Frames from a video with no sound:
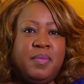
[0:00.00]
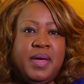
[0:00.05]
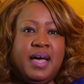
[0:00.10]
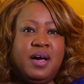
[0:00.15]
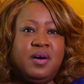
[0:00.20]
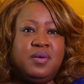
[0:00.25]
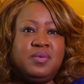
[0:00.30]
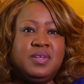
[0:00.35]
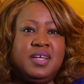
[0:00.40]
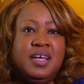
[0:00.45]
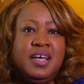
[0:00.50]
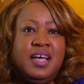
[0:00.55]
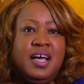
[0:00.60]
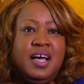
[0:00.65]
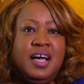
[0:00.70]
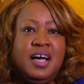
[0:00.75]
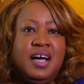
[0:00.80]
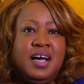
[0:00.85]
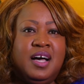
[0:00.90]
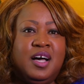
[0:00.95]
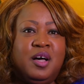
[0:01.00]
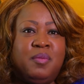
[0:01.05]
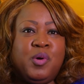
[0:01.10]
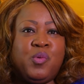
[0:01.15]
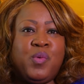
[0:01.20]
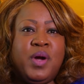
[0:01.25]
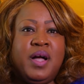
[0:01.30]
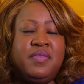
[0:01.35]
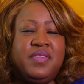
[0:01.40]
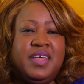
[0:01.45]
out
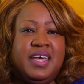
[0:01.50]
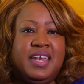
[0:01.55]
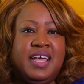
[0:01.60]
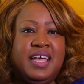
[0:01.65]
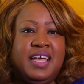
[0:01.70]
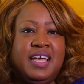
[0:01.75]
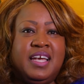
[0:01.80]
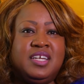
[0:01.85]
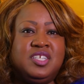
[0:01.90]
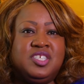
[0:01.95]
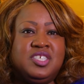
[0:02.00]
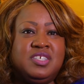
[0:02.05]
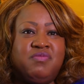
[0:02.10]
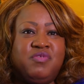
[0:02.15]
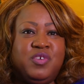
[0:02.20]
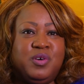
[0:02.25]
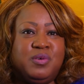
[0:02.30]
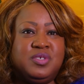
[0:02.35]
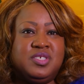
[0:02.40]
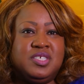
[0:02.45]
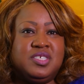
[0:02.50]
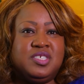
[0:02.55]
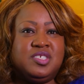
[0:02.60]
around that age, and first it